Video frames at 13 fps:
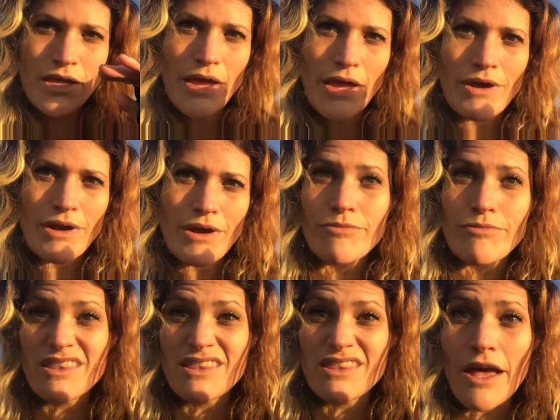realm,
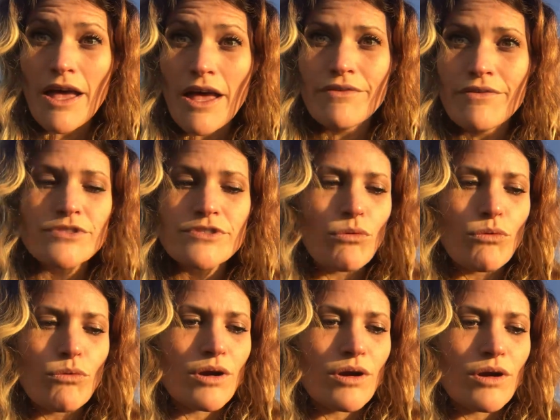like the elves
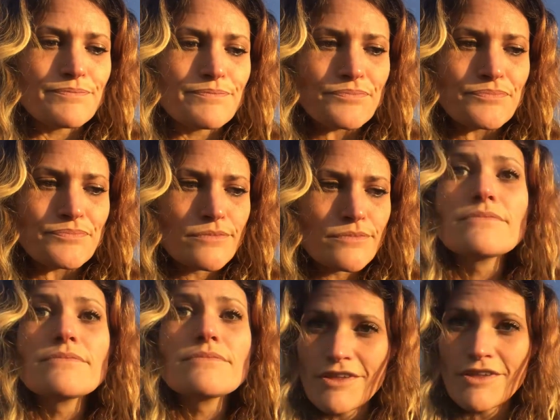or
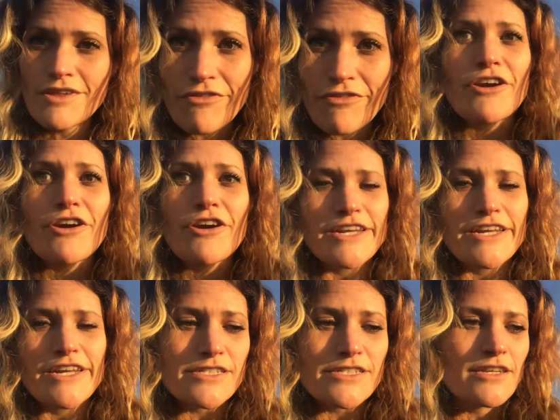the
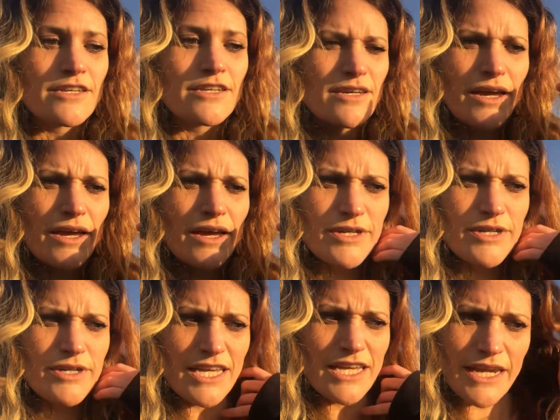fairies. I want
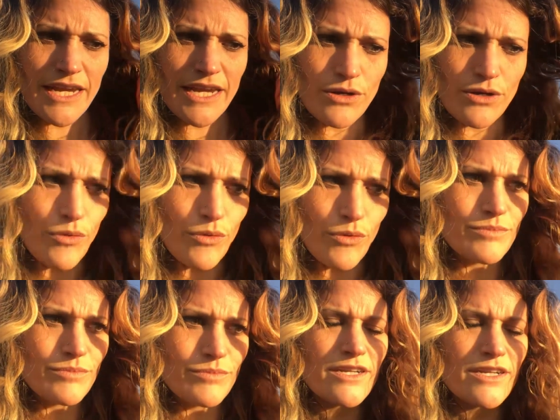to say like gnomes and a